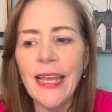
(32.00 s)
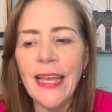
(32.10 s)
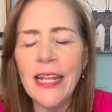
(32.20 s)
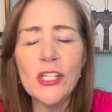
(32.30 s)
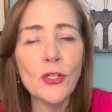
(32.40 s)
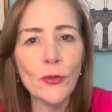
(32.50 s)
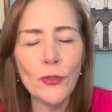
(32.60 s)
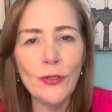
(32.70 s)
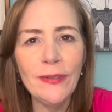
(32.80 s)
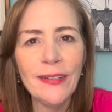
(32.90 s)

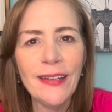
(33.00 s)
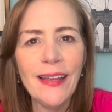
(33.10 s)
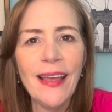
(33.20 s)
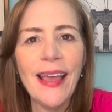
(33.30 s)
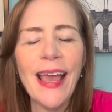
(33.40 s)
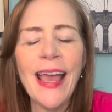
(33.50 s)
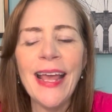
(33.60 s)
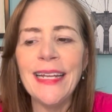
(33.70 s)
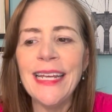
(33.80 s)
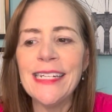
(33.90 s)
internal,
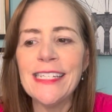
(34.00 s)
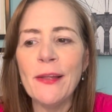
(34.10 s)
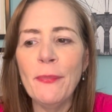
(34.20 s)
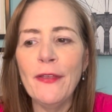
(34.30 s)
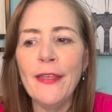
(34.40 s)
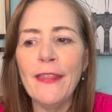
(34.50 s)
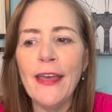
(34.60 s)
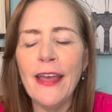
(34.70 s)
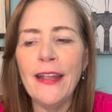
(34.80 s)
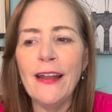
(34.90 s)
and it's something
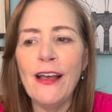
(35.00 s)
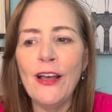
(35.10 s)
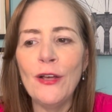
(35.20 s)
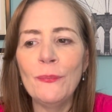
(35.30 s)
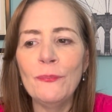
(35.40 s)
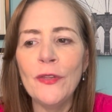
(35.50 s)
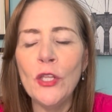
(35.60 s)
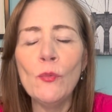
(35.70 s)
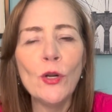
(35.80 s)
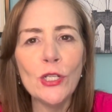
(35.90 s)
that
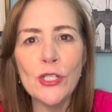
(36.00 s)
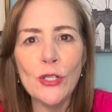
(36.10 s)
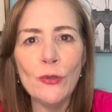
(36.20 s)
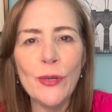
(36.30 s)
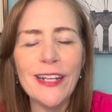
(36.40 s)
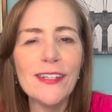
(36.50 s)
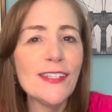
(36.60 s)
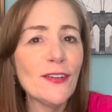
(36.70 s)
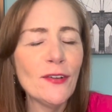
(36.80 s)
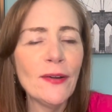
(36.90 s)
you want to do and
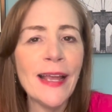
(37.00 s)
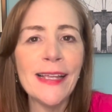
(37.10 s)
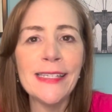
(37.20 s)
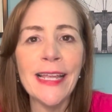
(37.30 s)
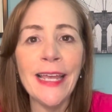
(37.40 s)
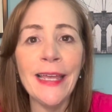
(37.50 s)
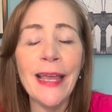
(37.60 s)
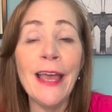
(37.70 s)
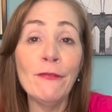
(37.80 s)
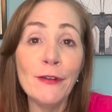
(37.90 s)
consider as
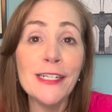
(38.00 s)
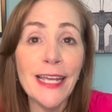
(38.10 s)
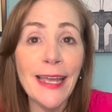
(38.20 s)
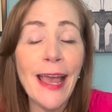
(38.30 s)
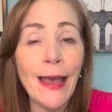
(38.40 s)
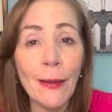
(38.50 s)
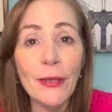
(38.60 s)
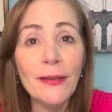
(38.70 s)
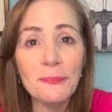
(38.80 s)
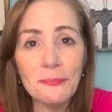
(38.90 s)
a everyday
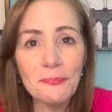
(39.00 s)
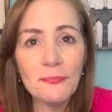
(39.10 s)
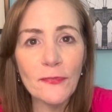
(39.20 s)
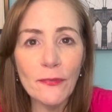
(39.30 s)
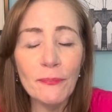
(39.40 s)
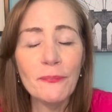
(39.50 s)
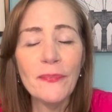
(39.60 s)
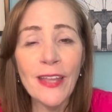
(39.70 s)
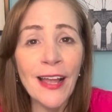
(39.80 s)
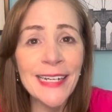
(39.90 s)
habit.
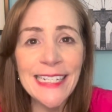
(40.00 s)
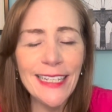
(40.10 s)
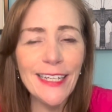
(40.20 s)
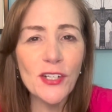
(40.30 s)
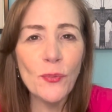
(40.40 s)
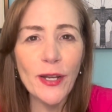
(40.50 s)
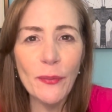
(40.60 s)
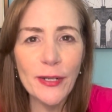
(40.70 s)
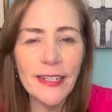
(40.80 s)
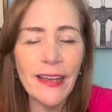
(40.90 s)
Ideally a
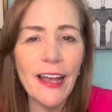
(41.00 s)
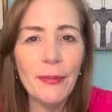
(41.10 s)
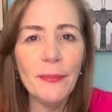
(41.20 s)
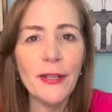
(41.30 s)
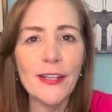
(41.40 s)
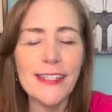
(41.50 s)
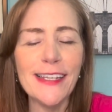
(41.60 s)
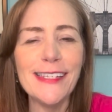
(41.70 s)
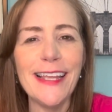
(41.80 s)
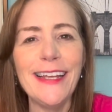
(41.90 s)
21-day habit, because
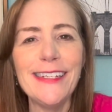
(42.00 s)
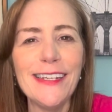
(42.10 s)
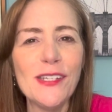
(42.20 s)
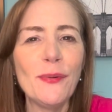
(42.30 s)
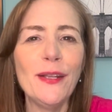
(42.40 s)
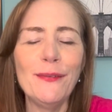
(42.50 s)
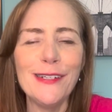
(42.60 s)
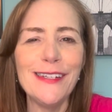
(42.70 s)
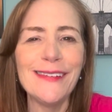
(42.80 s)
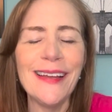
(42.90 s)
they say it takes 21
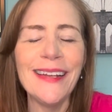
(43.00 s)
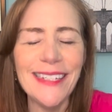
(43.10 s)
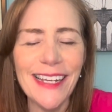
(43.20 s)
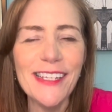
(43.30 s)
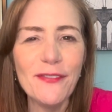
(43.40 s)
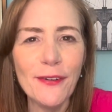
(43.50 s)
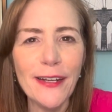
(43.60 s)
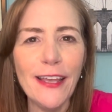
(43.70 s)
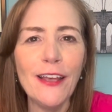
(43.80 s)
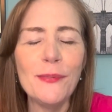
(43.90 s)
days for
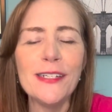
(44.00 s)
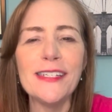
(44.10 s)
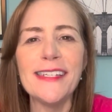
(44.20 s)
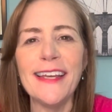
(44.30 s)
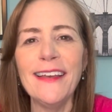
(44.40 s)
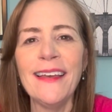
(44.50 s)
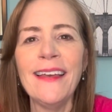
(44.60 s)
any habit to stick.